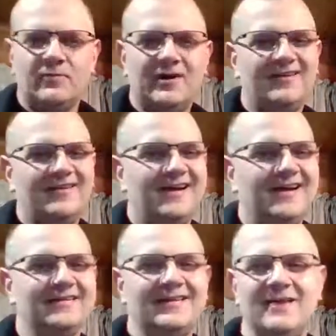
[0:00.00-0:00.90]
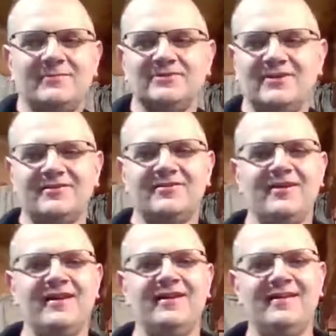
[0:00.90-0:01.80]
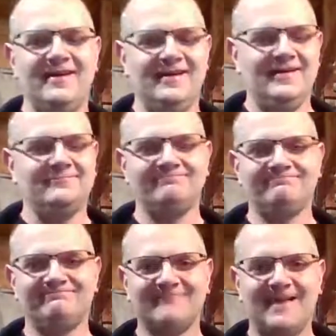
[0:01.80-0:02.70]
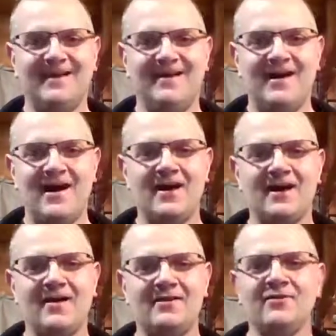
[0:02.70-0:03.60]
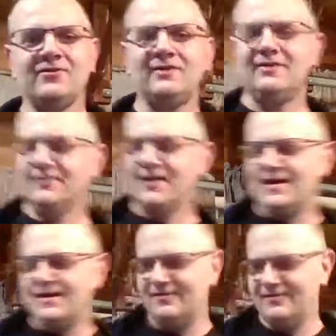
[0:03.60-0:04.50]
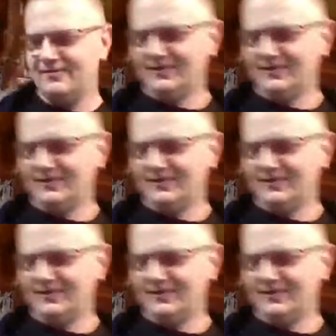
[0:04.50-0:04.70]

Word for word: Well, I got the Amazon credit and I got another Yi Lite.